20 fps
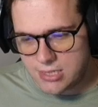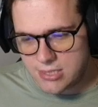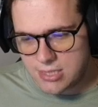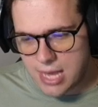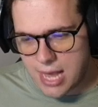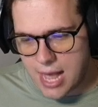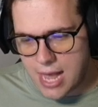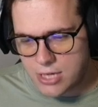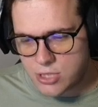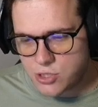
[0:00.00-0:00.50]

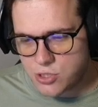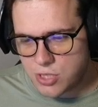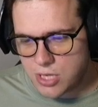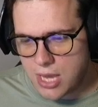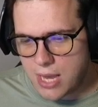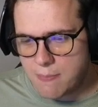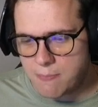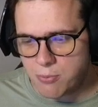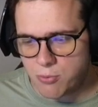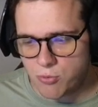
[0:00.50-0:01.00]
actually
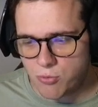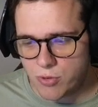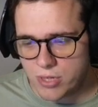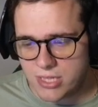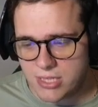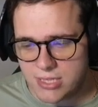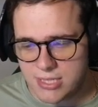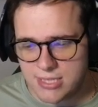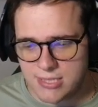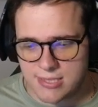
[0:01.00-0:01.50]
a pretty
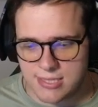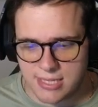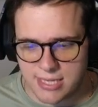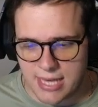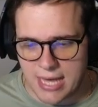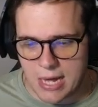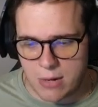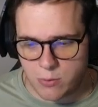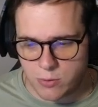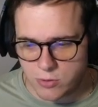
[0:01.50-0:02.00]
decent
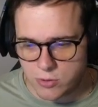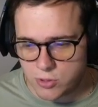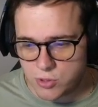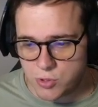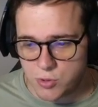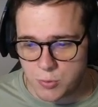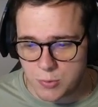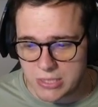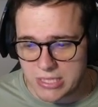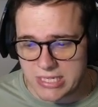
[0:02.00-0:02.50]
counter
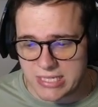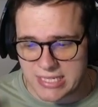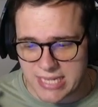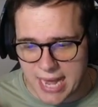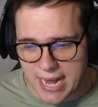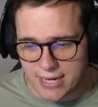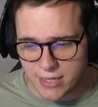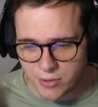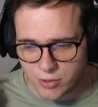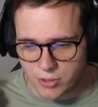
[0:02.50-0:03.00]
to the
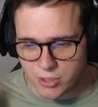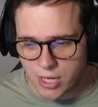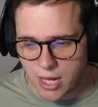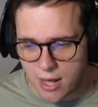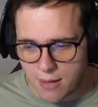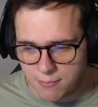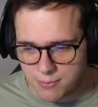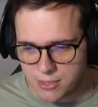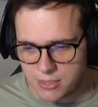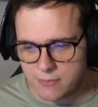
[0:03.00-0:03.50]
Dagger
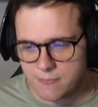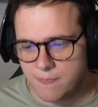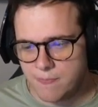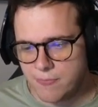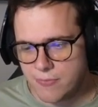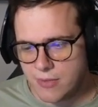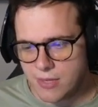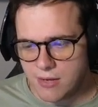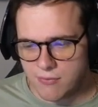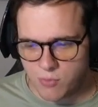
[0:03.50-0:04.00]
Goblin.
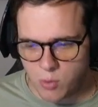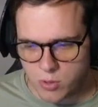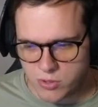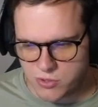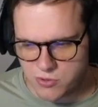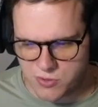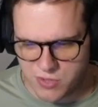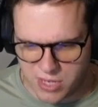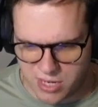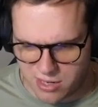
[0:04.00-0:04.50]
Of course,
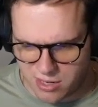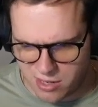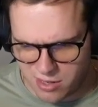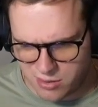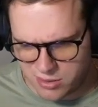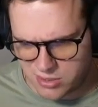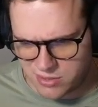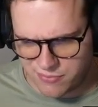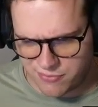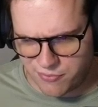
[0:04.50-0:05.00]
you're saying, oh,
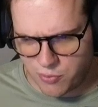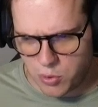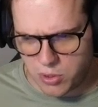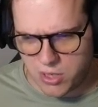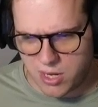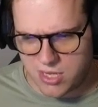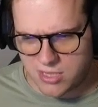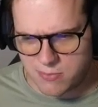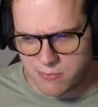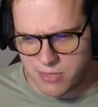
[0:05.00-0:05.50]
it's a
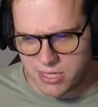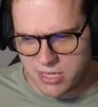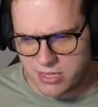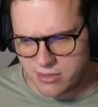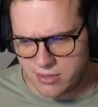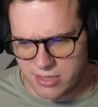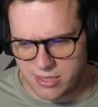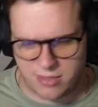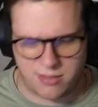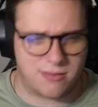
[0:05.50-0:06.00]
4-cost mini,
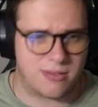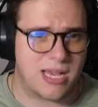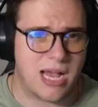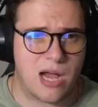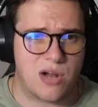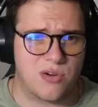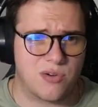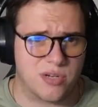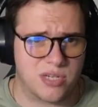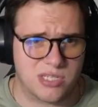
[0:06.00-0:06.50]
like
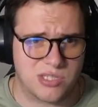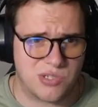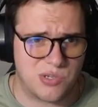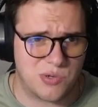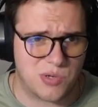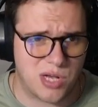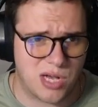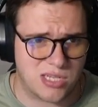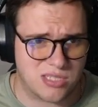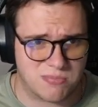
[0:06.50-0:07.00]
countering a
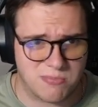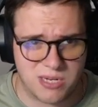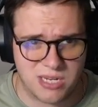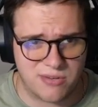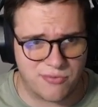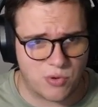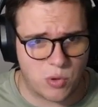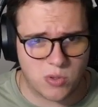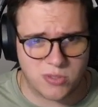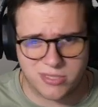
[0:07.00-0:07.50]
2-cost mini.
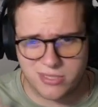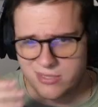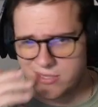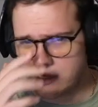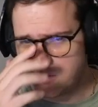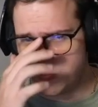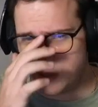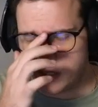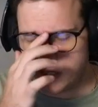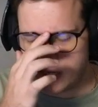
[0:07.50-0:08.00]
Of course, it's going
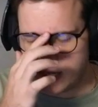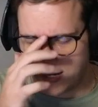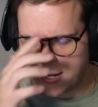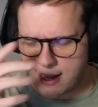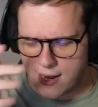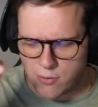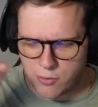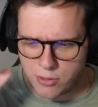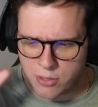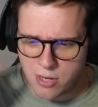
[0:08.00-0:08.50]
to be a good
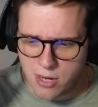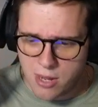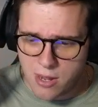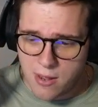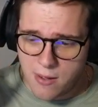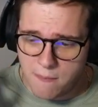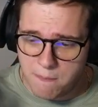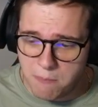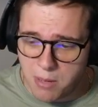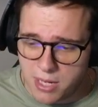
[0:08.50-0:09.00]
counter,
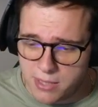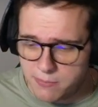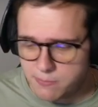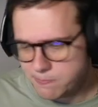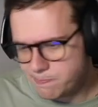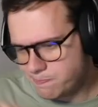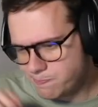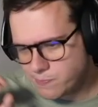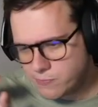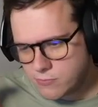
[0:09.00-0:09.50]
but
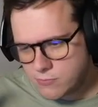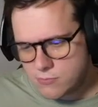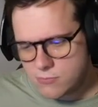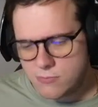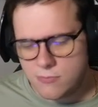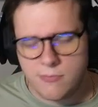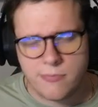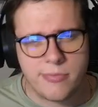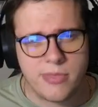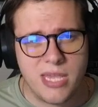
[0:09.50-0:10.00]

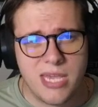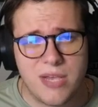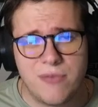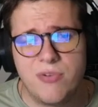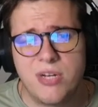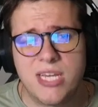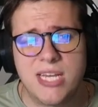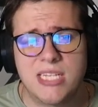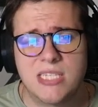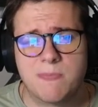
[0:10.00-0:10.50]
even
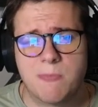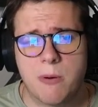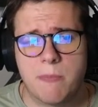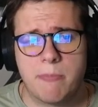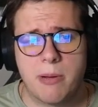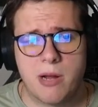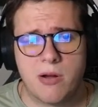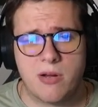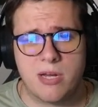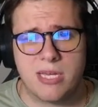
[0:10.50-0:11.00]
against
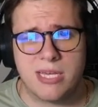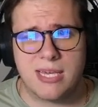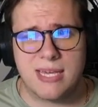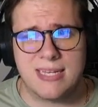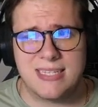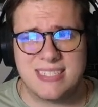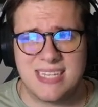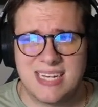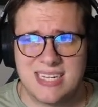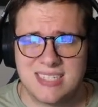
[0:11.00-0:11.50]
Barbarian King
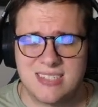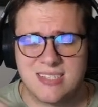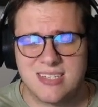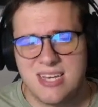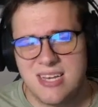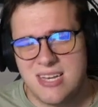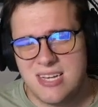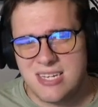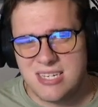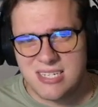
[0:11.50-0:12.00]
decks,
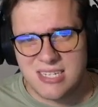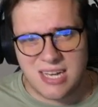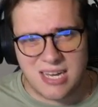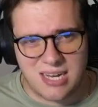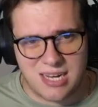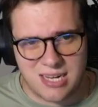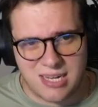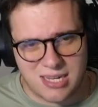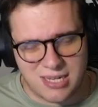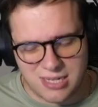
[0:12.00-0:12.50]

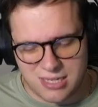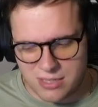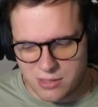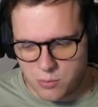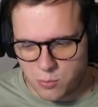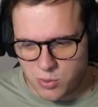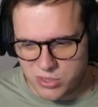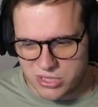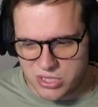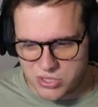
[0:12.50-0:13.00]

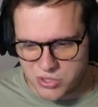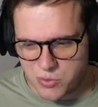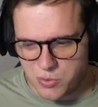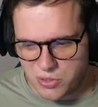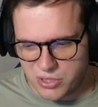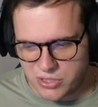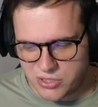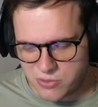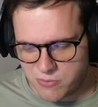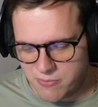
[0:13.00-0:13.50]
with the 2
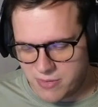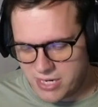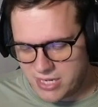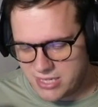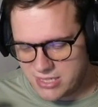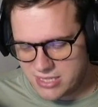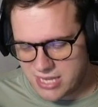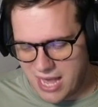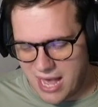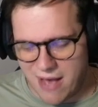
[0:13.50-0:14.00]
Elixir
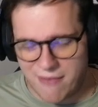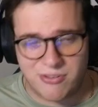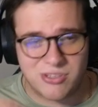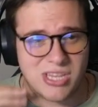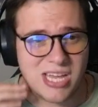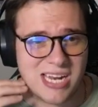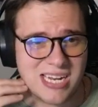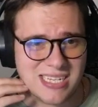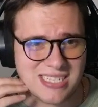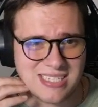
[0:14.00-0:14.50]
minis, having
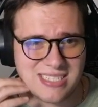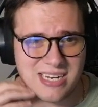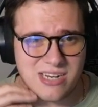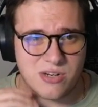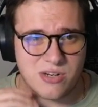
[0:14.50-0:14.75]
that extended